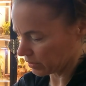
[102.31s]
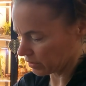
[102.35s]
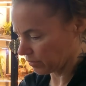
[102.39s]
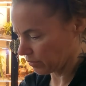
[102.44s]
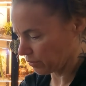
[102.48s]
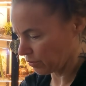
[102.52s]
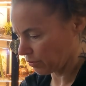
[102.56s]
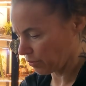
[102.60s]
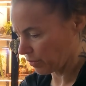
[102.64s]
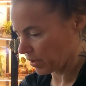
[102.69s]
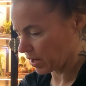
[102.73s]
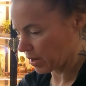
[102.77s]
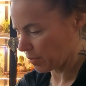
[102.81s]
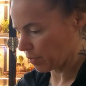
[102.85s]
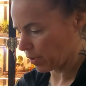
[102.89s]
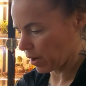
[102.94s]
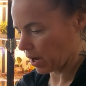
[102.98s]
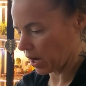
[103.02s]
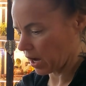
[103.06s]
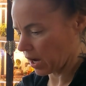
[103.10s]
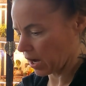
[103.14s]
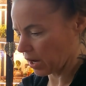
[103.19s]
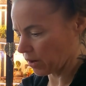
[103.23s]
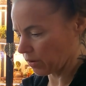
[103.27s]

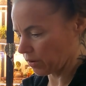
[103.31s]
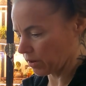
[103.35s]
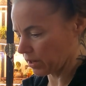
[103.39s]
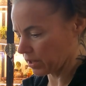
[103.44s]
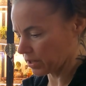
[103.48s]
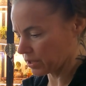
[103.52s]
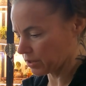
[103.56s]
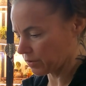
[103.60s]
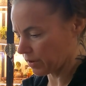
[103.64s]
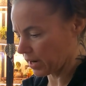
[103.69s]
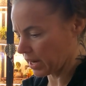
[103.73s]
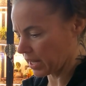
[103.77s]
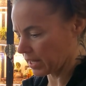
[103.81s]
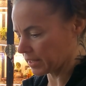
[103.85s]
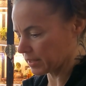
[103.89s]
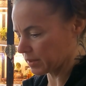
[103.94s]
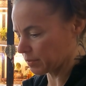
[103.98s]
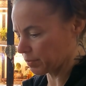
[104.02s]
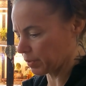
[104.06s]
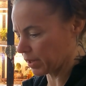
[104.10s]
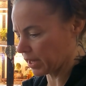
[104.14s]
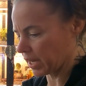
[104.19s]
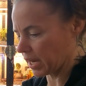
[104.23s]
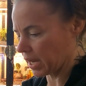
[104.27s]
repot or
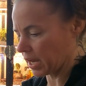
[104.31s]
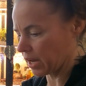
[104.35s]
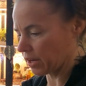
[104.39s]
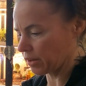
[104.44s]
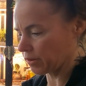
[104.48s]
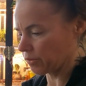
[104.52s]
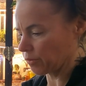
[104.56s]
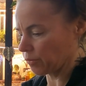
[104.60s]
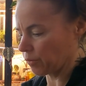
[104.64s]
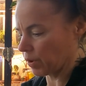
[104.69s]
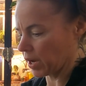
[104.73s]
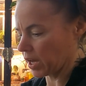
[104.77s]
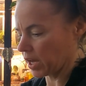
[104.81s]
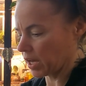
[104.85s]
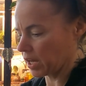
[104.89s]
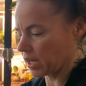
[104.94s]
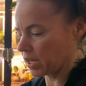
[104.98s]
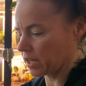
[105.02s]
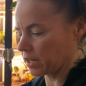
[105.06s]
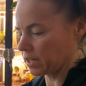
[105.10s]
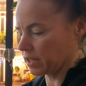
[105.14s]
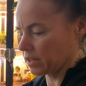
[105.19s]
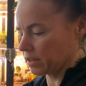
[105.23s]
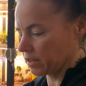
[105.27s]
transplant
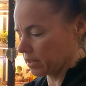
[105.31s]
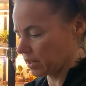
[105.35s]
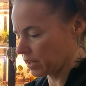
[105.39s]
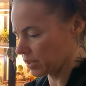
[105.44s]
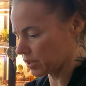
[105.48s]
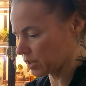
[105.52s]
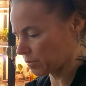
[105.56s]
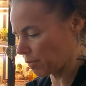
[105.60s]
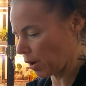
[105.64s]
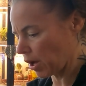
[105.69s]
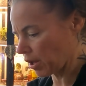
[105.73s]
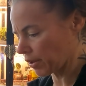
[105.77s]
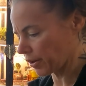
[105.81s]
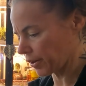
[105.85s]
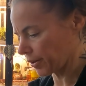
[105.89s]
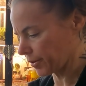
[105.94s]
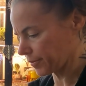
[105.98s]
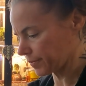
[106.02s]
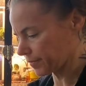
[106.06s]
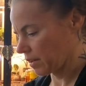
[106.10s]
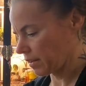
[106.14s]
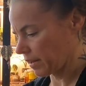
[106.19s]
when they're smaller.